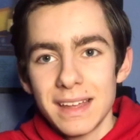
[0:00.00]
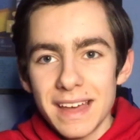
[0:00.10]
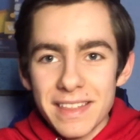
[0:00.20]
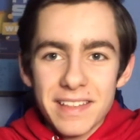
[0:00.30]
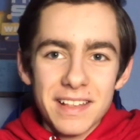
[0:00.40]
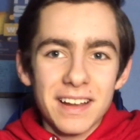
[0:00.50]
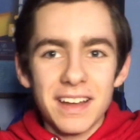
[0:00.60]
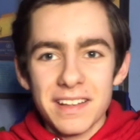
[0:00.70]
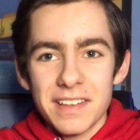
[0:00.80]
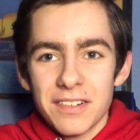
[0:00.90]
Yeah, they sound
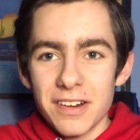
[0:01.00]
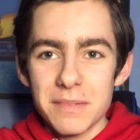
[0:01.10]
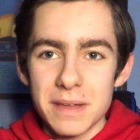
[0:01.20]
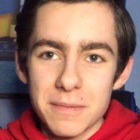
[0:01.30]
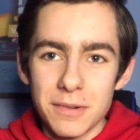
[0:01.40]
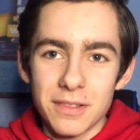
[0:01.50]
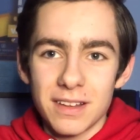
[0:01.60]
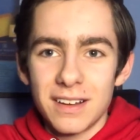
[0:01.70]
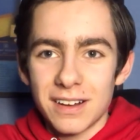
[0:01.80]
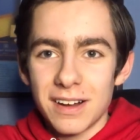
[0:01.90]
like some great people to
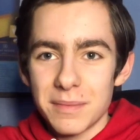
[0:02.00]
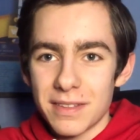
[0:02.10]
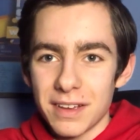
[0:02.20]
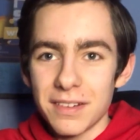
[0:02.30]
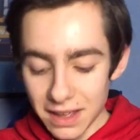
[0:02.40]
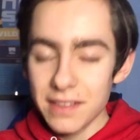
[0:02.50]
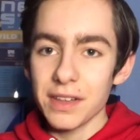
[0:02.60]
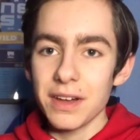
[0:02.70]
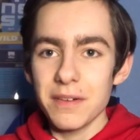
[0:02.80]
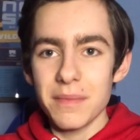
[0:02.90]
look up to.
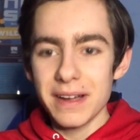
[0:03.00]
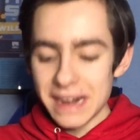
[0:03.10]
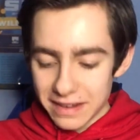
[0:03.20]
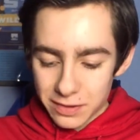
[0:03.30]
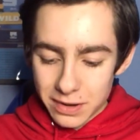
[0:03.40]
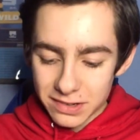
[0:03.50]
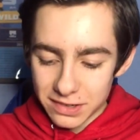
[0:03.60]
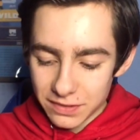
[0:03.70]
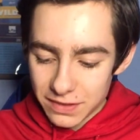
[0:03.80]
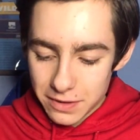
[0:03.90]
So my next
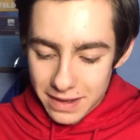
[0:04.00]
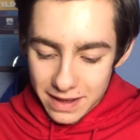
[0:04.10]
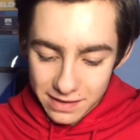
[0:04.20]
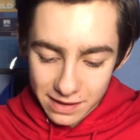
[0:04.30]
question for you is,